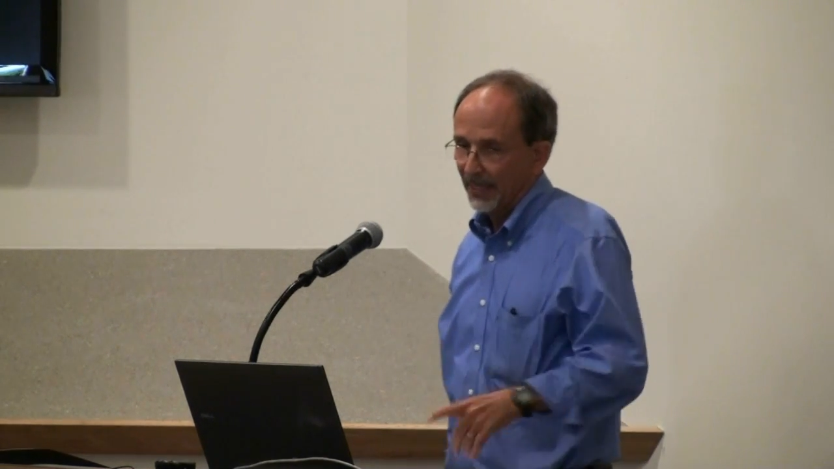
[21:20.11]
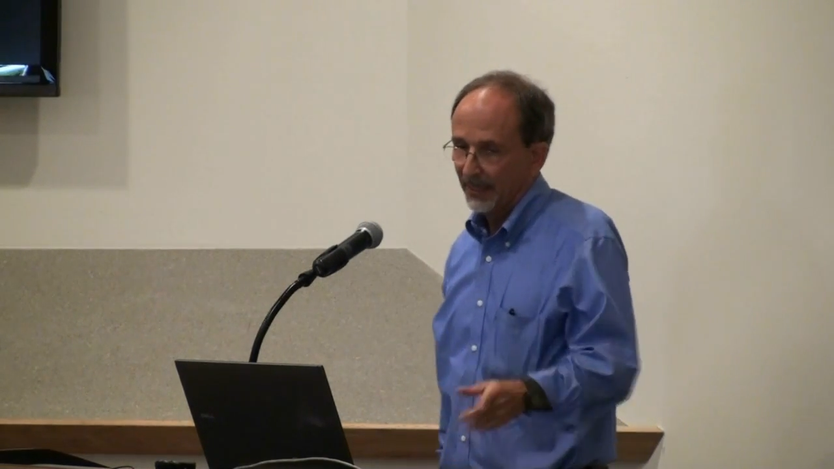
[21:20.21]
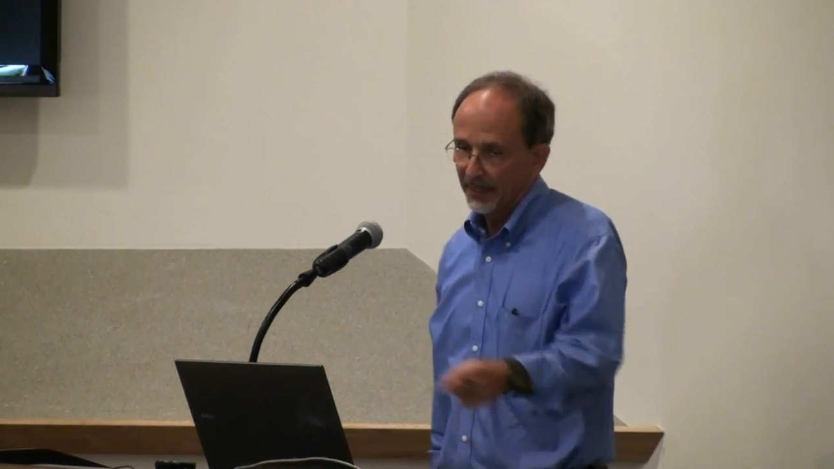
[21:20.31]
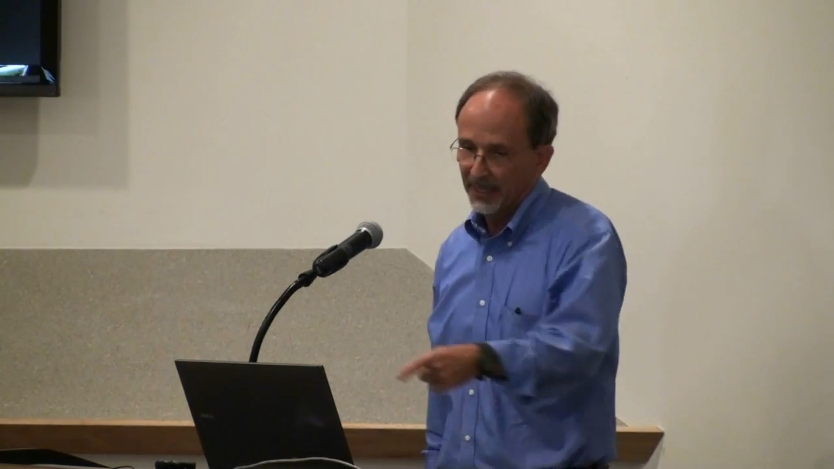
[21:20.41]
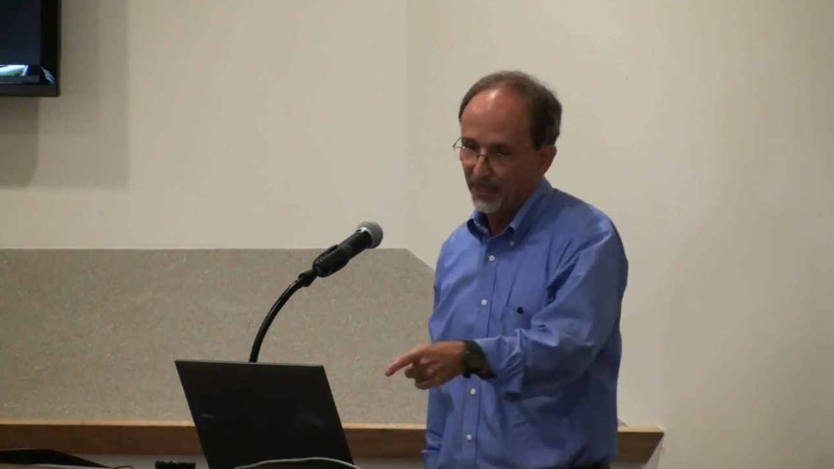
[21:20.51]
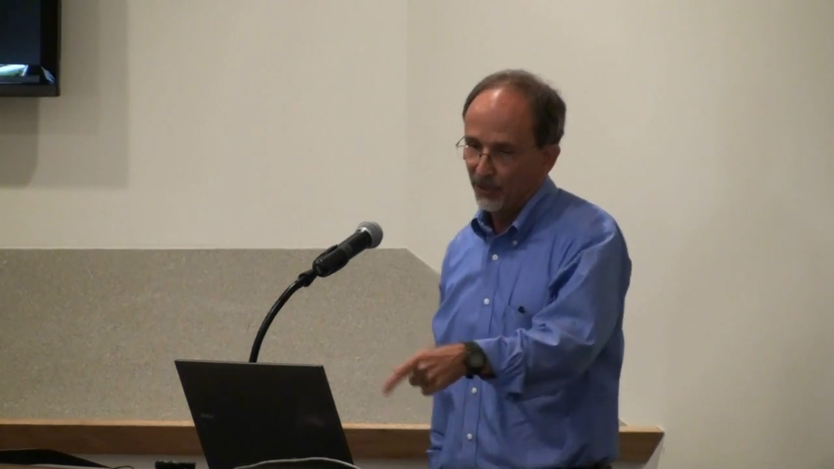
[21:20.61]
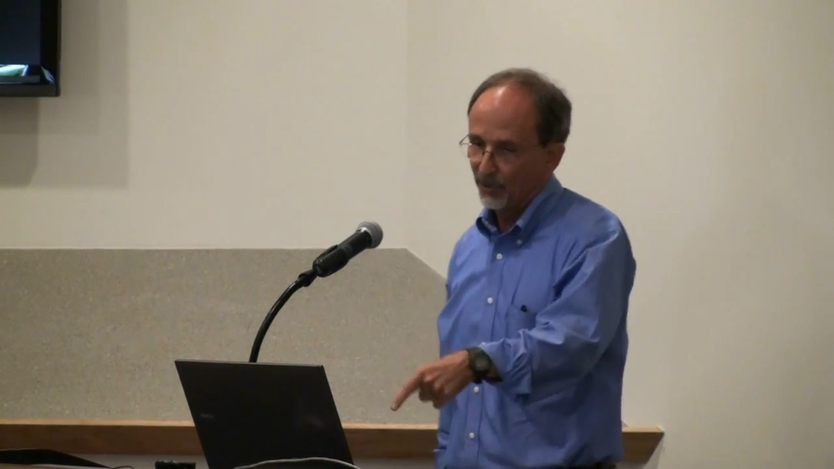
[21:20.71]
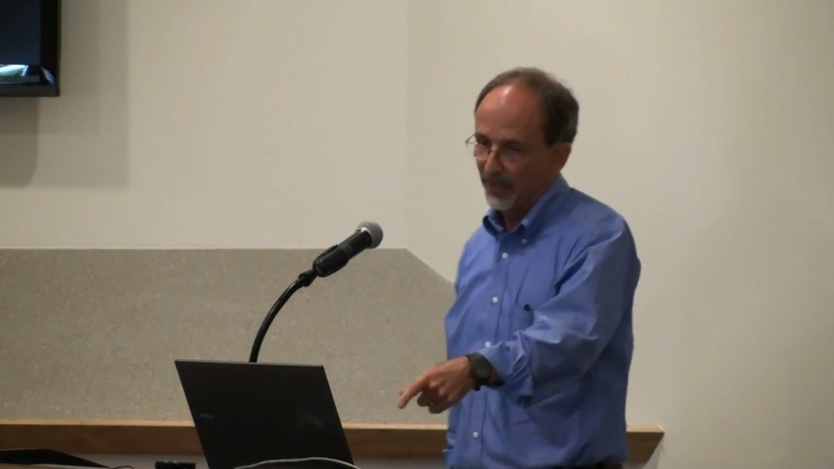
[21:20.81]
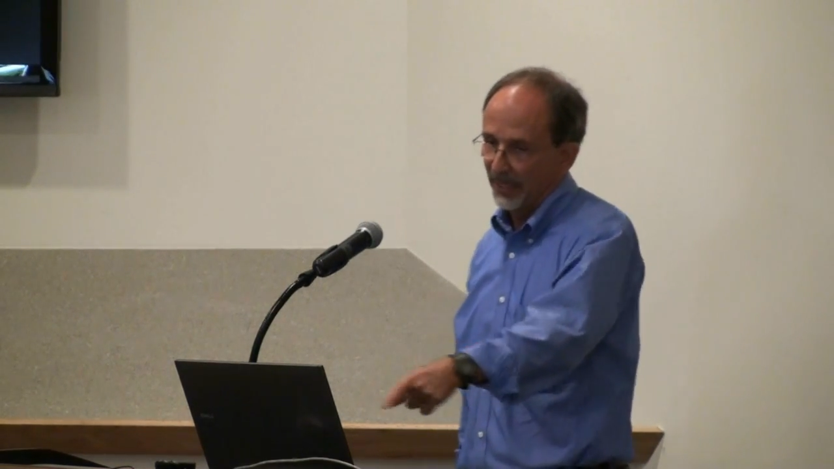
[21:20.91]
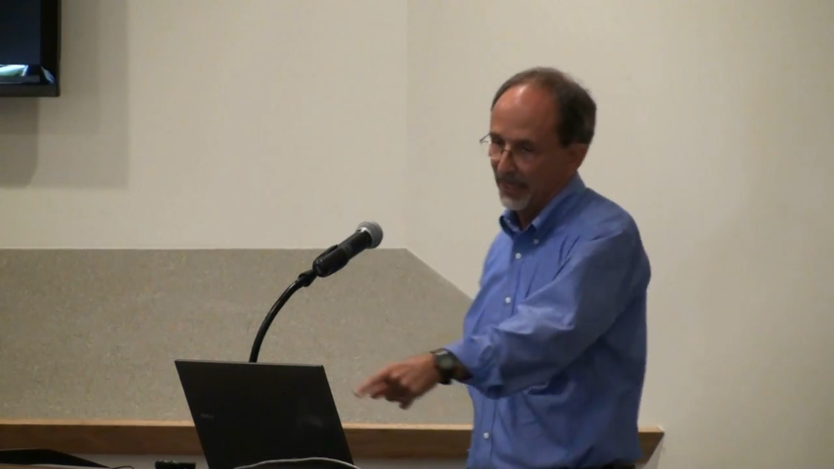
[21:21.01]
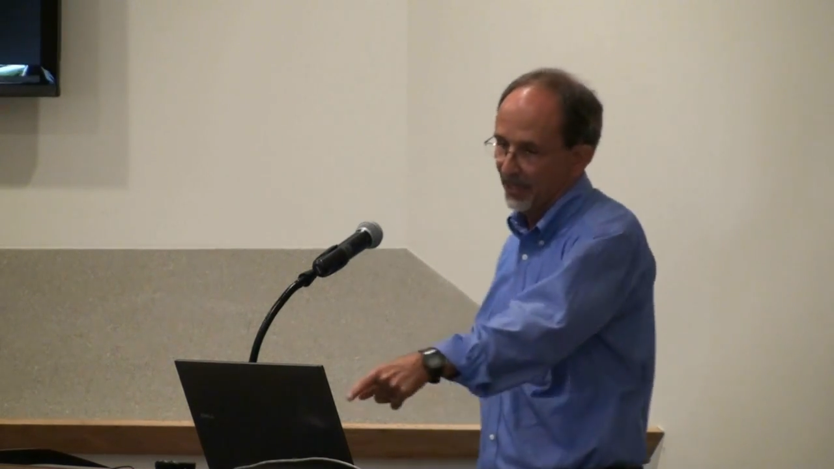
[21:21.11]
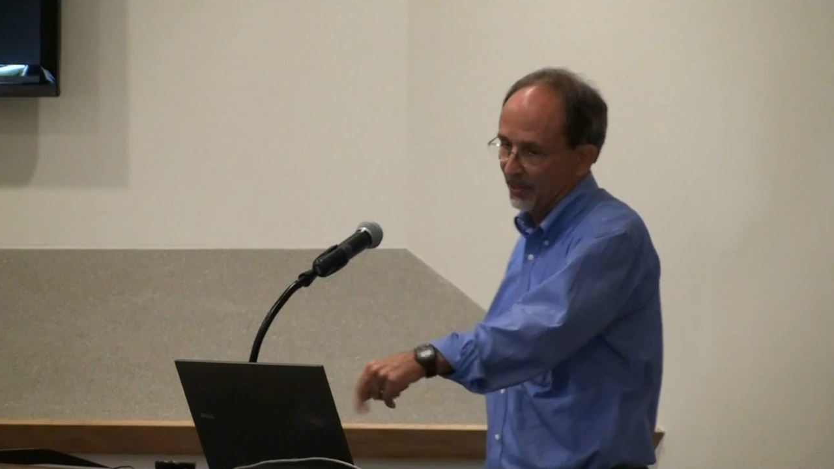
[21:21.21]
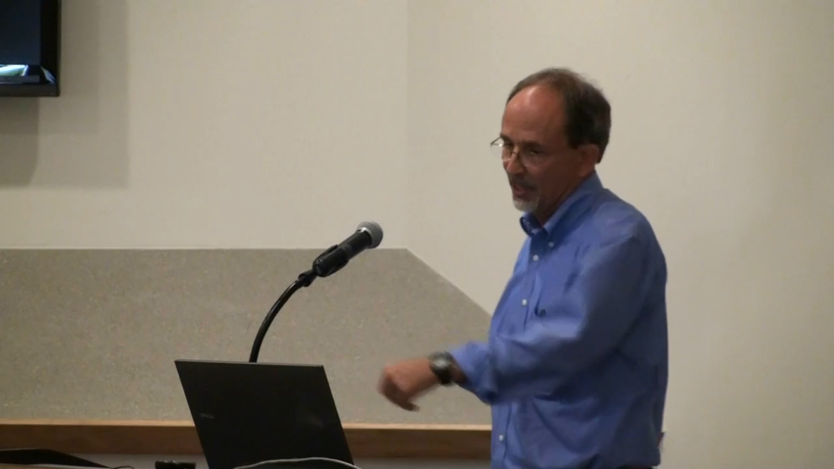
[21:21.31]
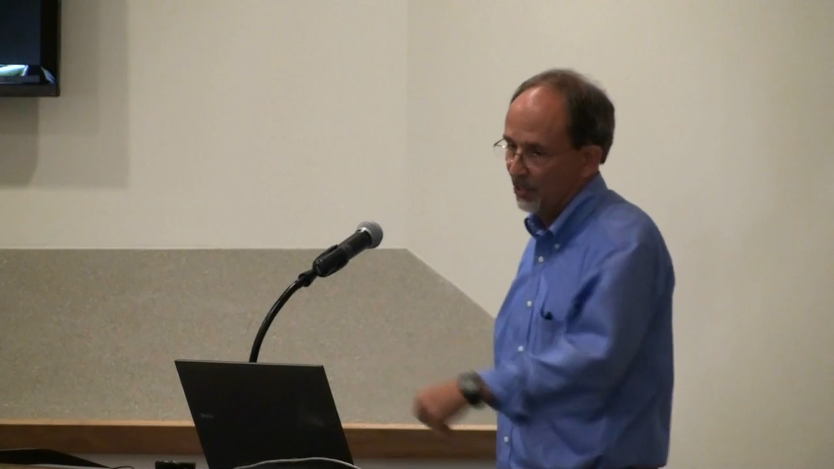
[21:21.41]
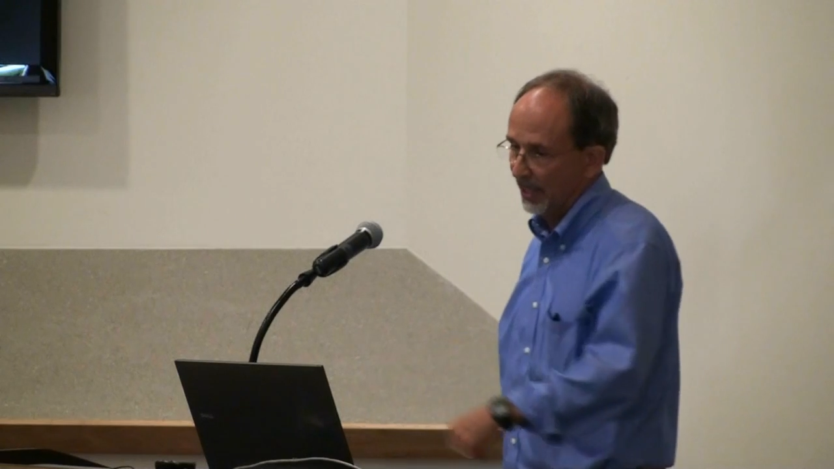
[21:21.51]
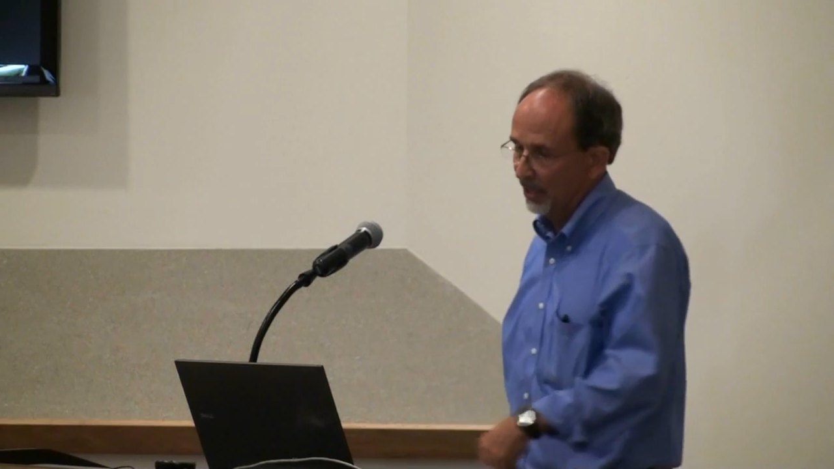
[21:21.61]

And I should recognize T.J.